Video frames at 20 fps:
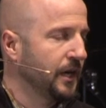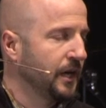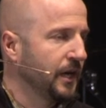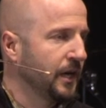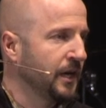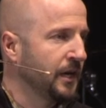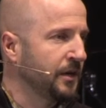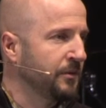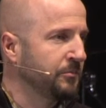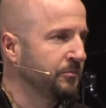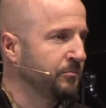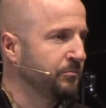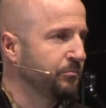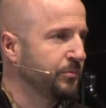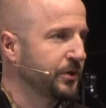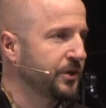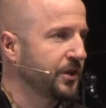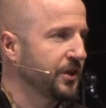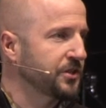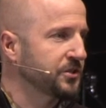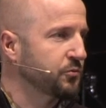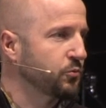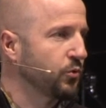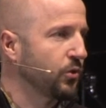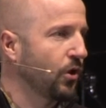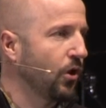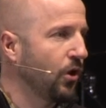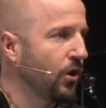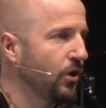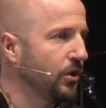on because
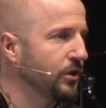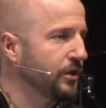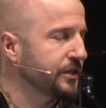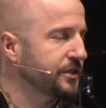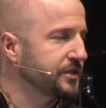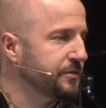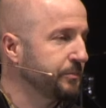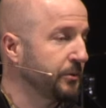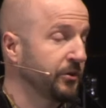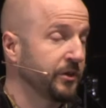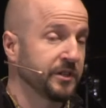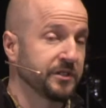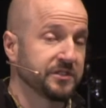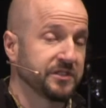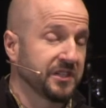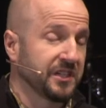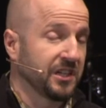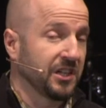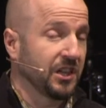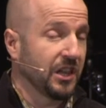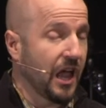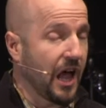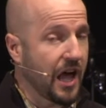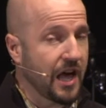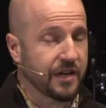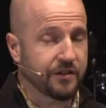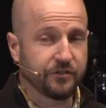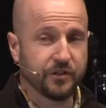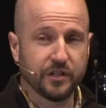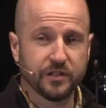we're all experiencing, a
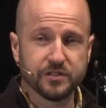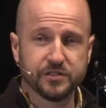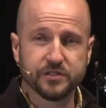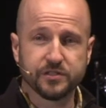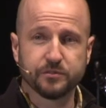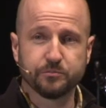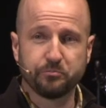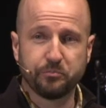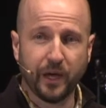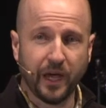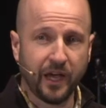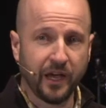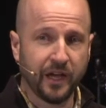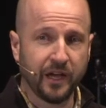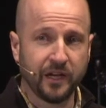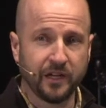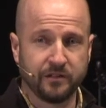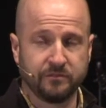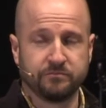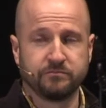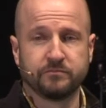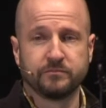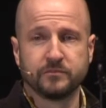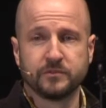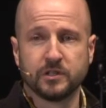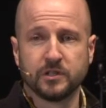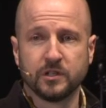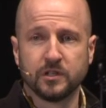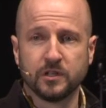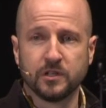lot of us, pain
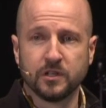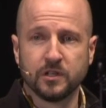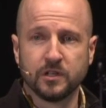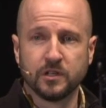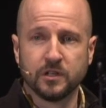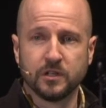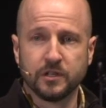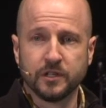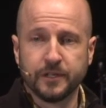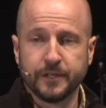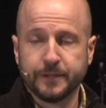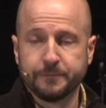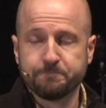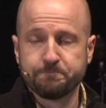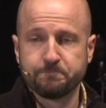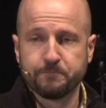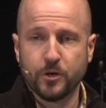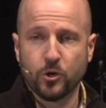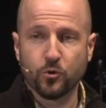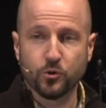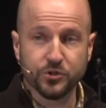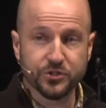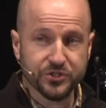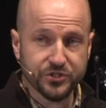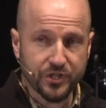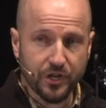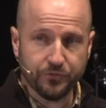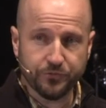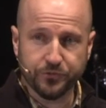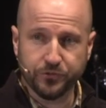or
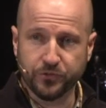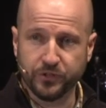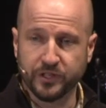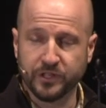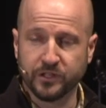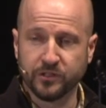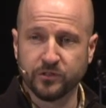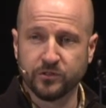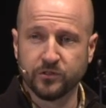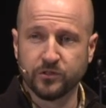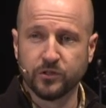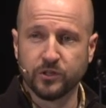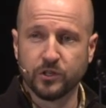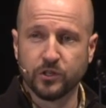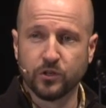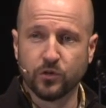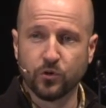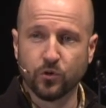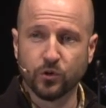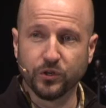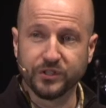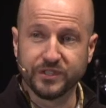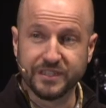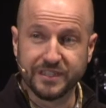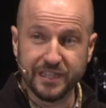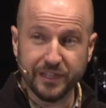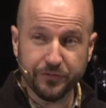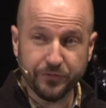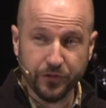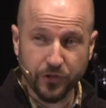suffering or
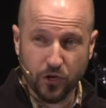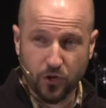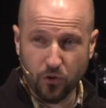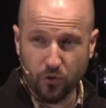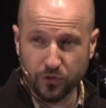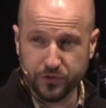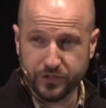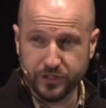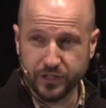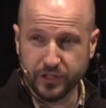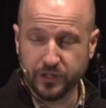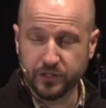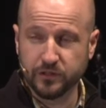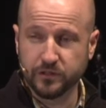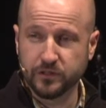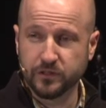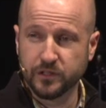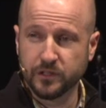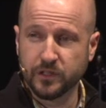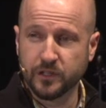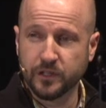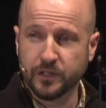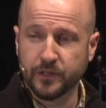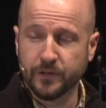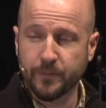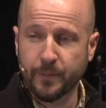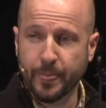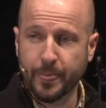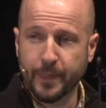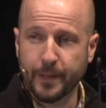difficulty
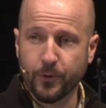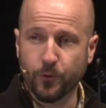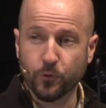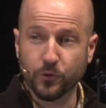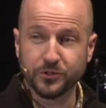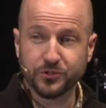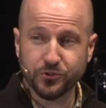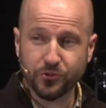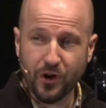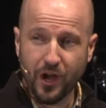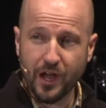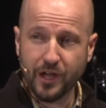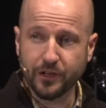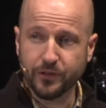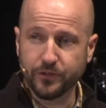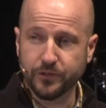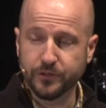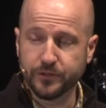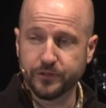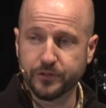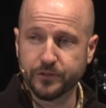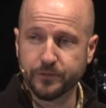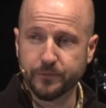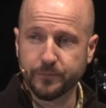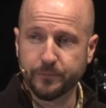or trials.